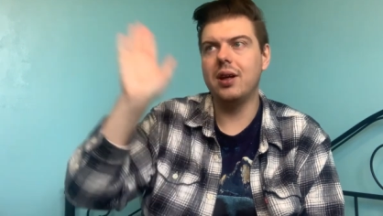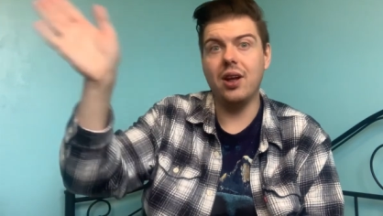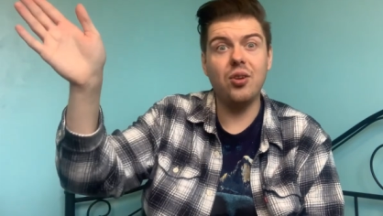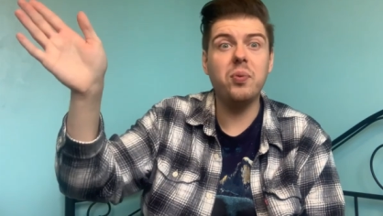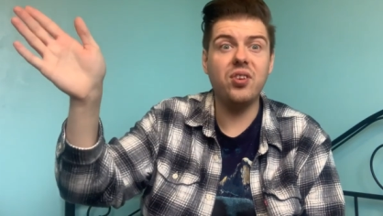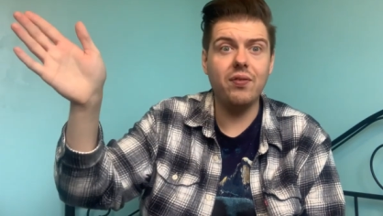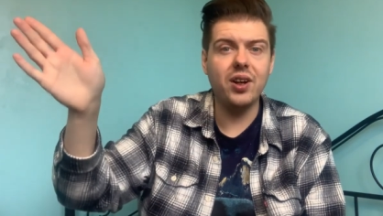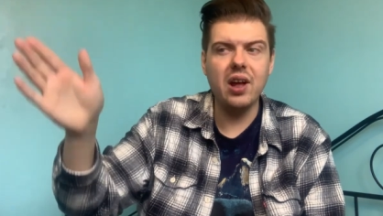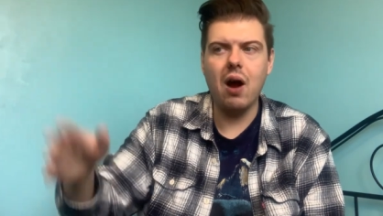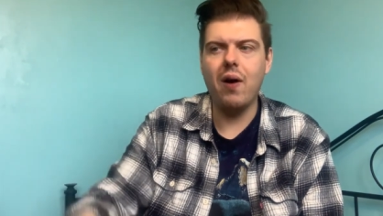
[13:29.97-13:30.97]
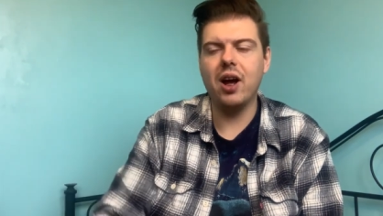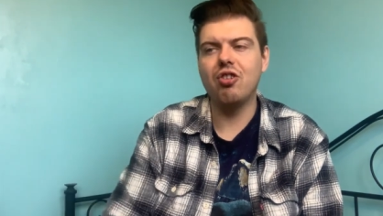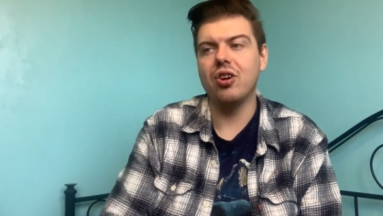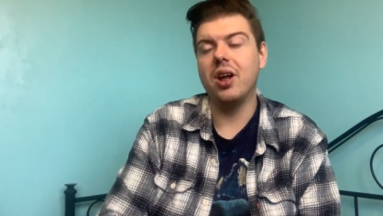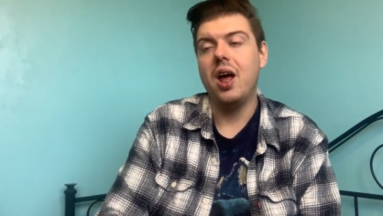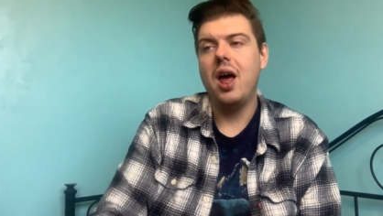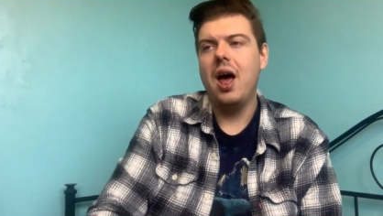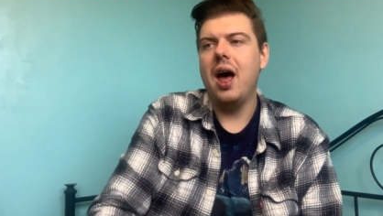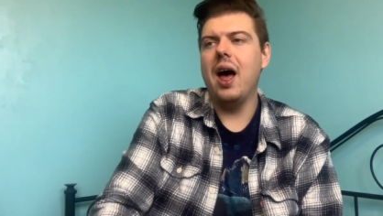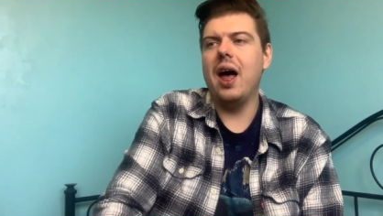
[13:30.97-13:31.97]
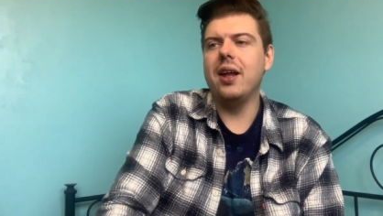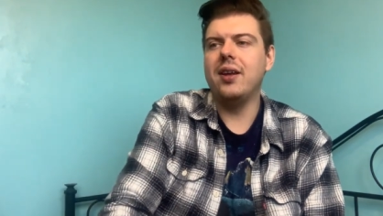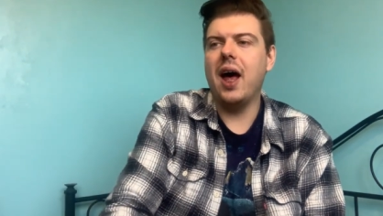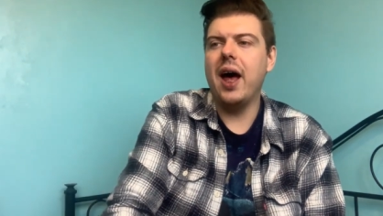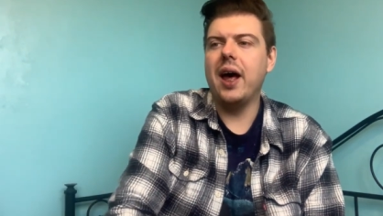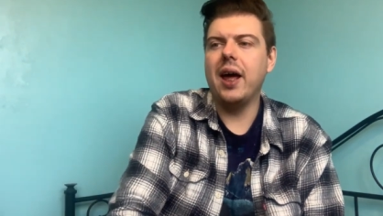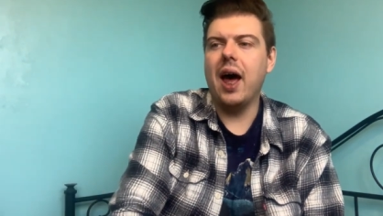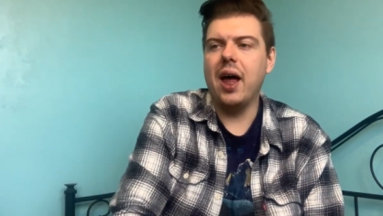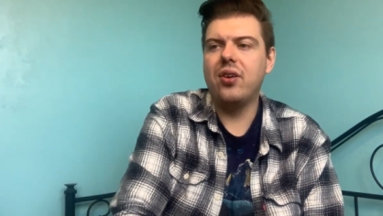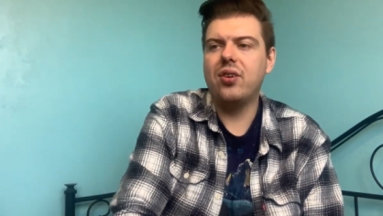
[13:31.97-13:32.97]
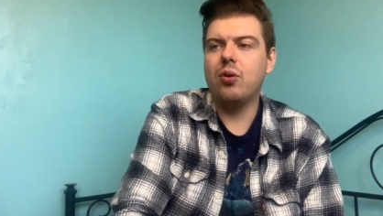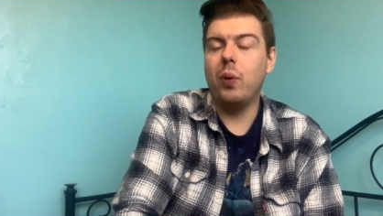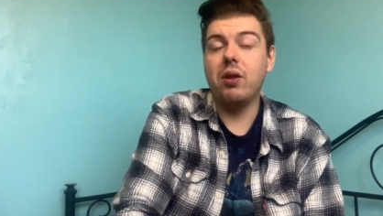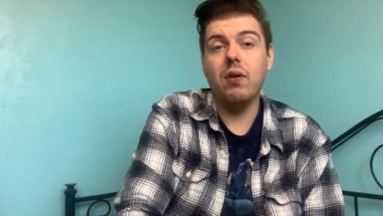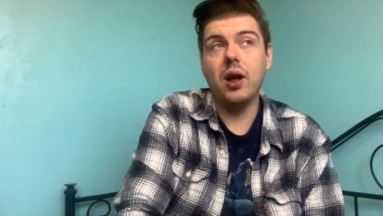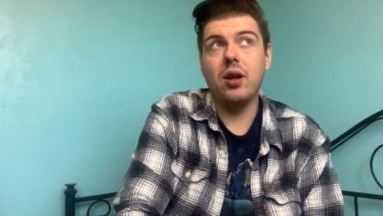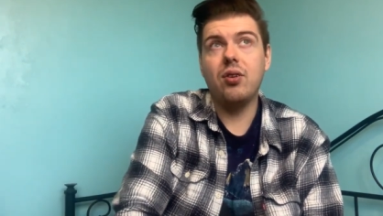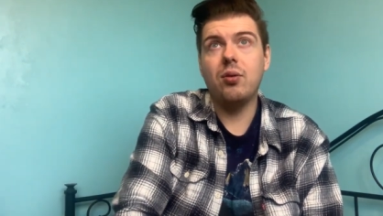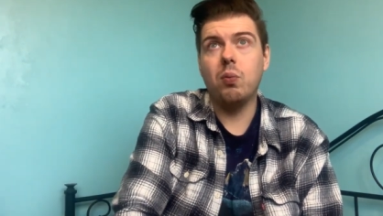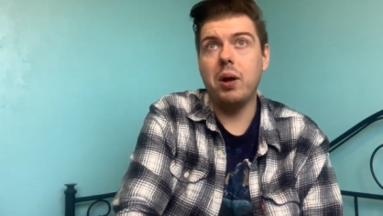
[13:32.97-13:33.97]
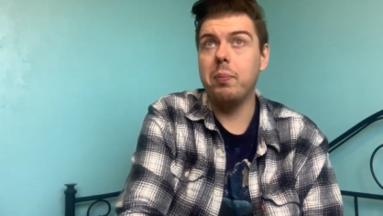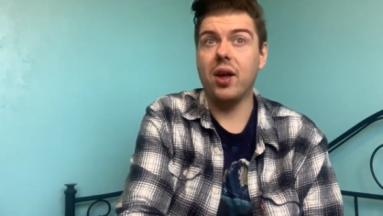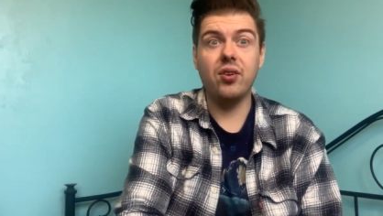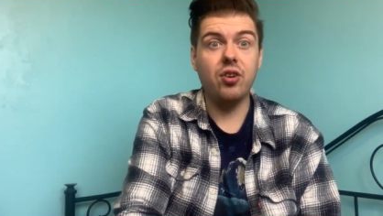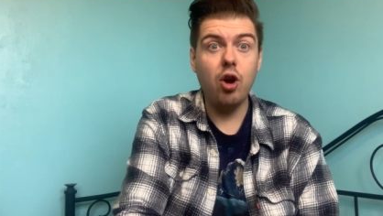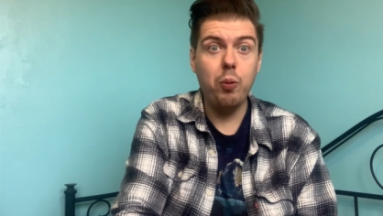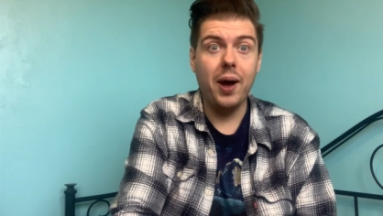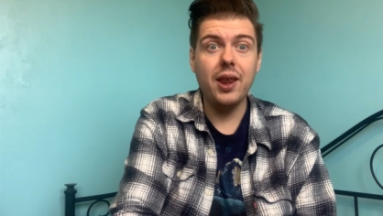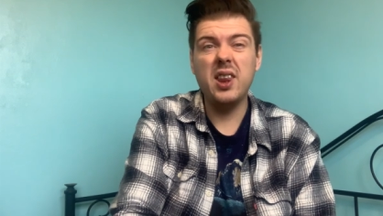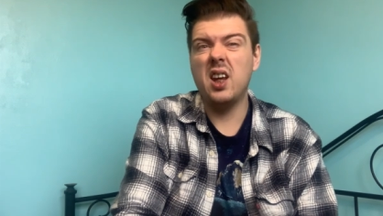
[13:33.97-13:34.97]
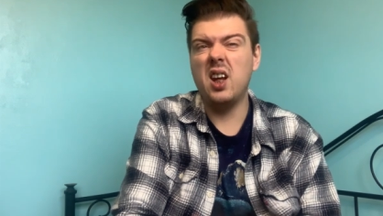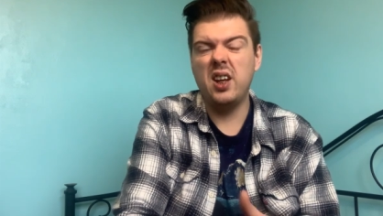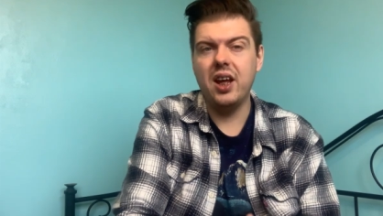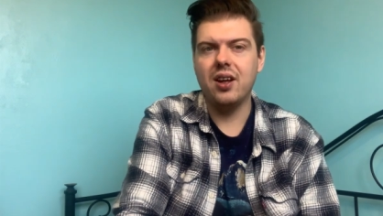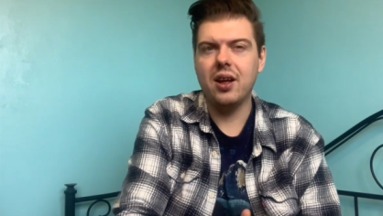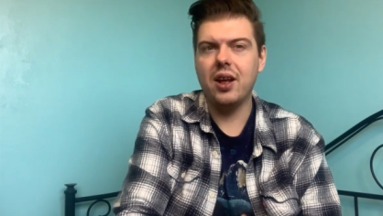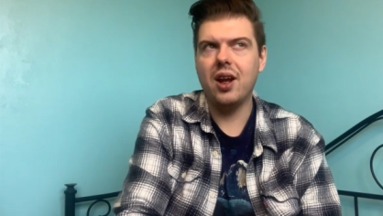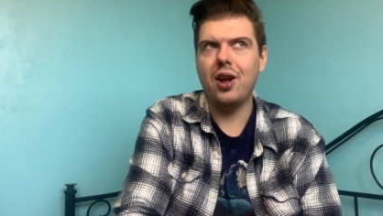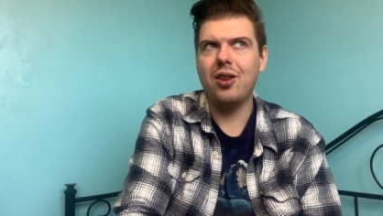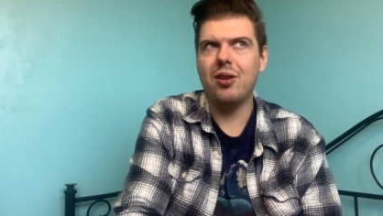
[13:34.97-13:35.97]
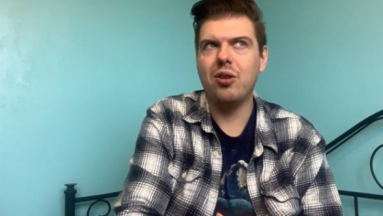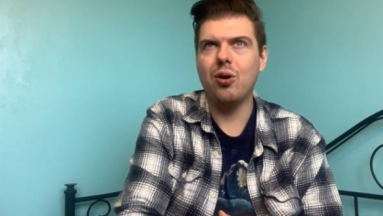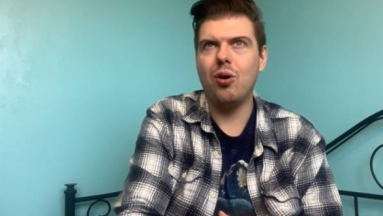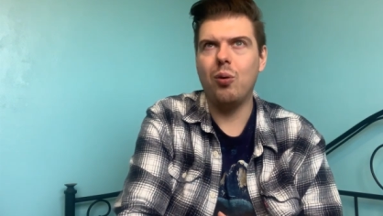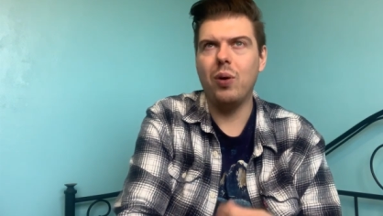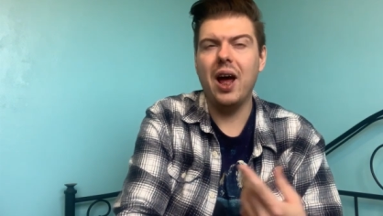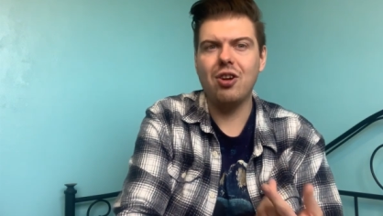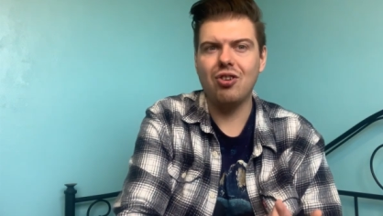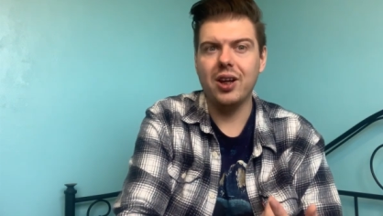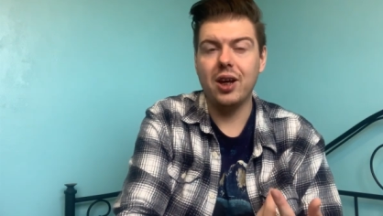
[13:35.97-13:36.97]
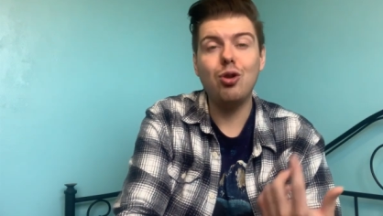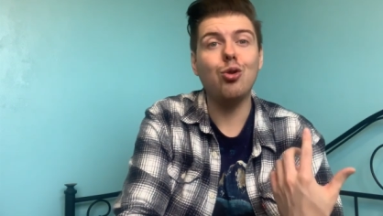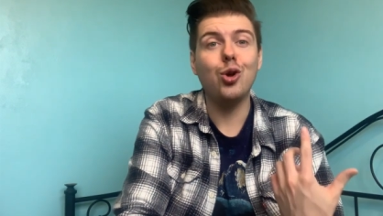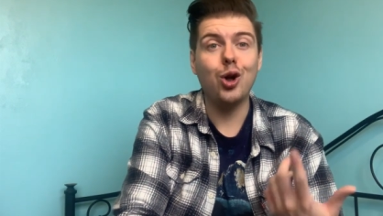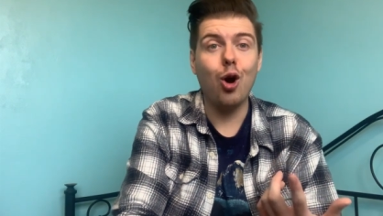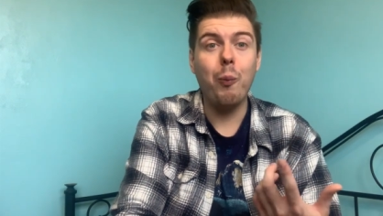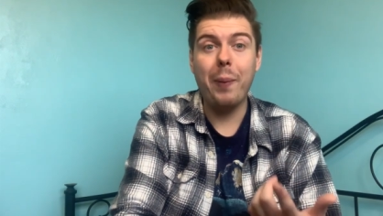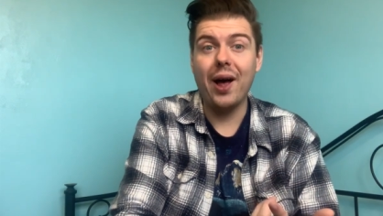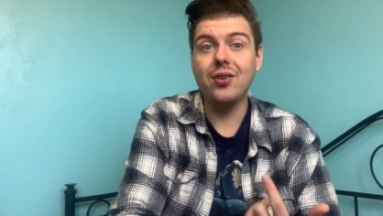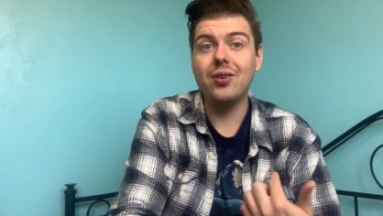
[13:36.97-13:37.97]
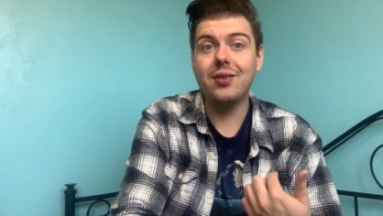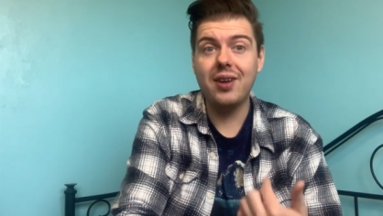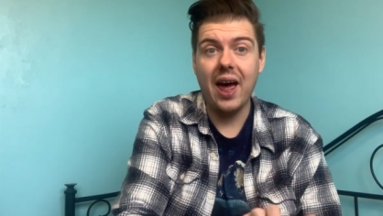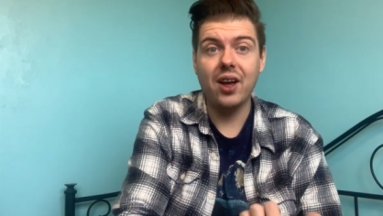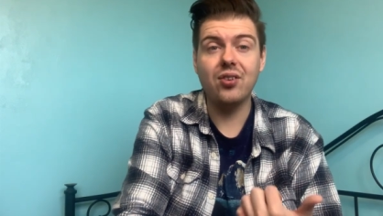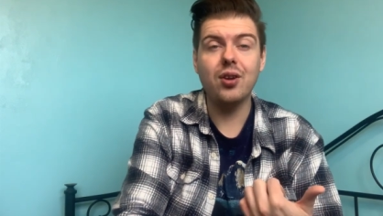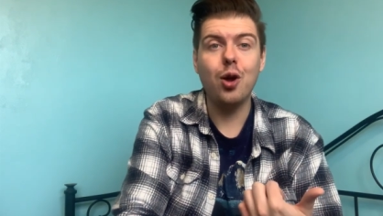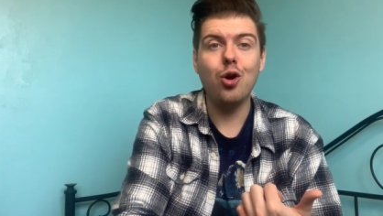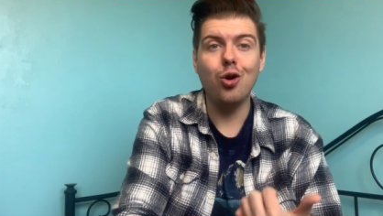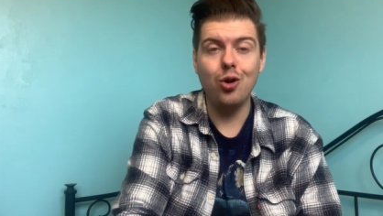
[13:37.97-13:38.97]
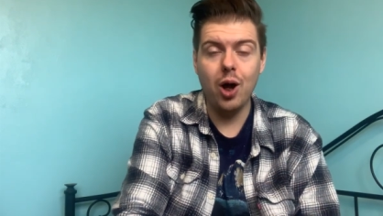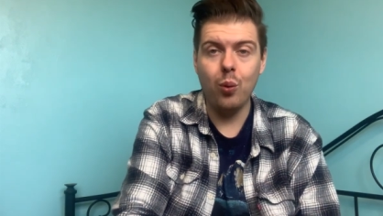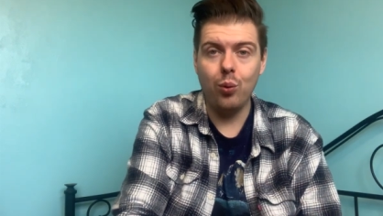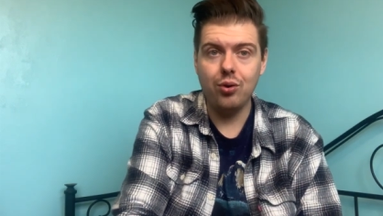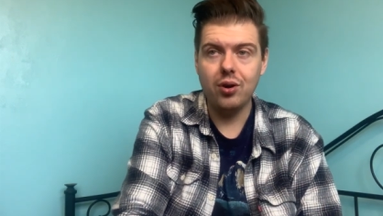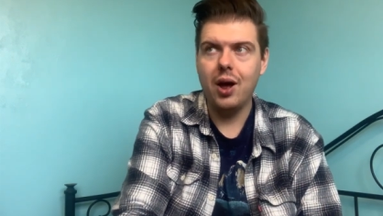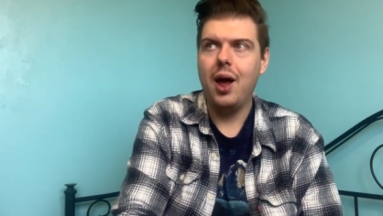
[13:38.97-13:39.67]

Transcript: in a specific direction, and I asked whether it went past the towpath, and it did. And I thought, well, actually, does it go past Teg's nose?